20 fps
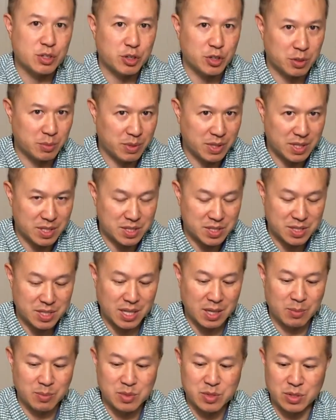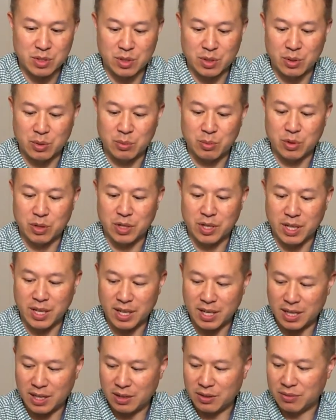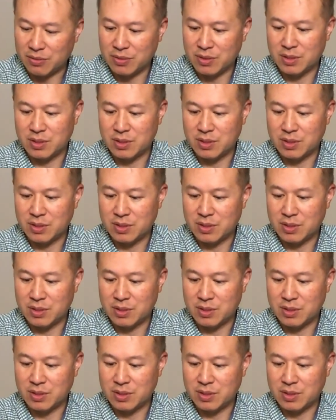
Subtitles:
are going to be the same, so we're going to have